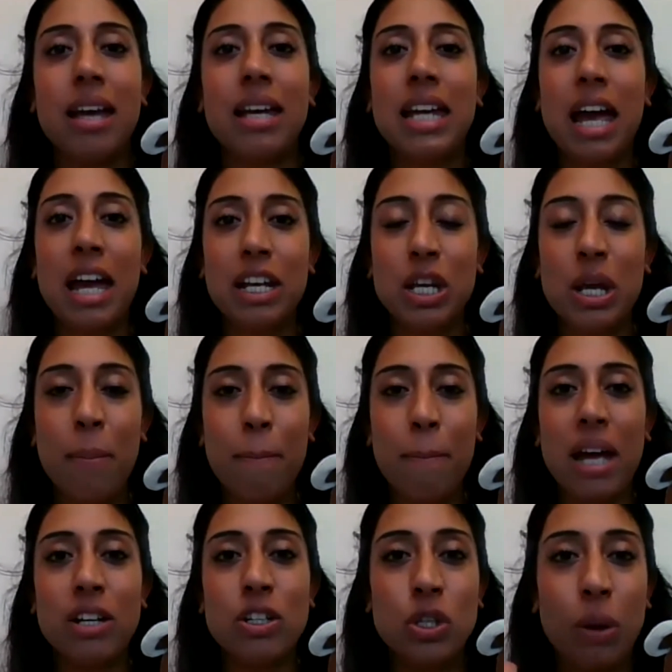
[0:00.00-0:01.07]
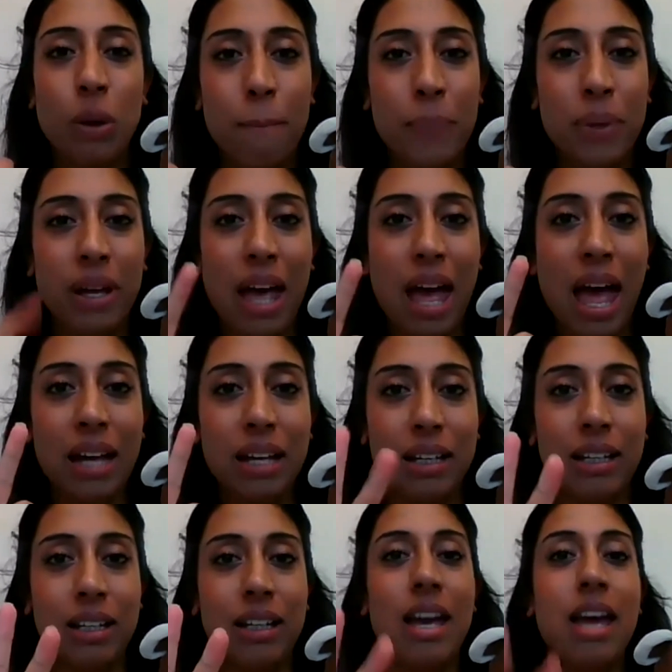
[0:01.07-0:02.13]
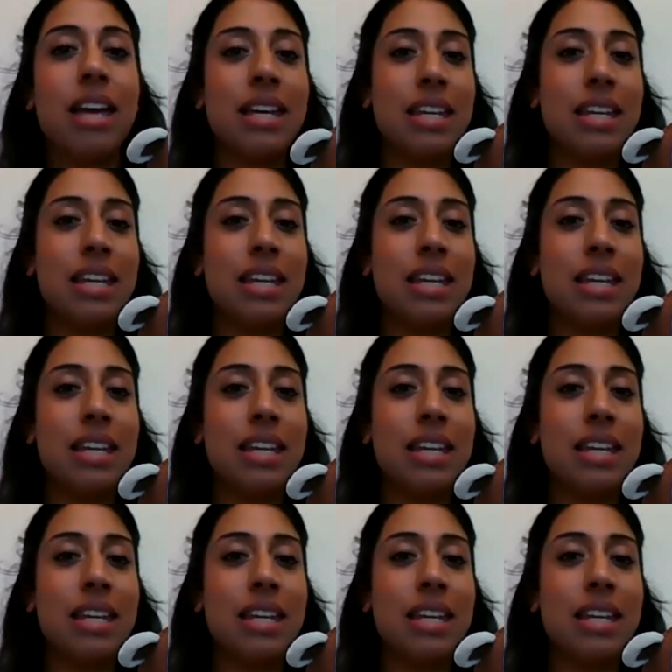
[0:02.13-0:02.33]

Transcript: Can you touch your back?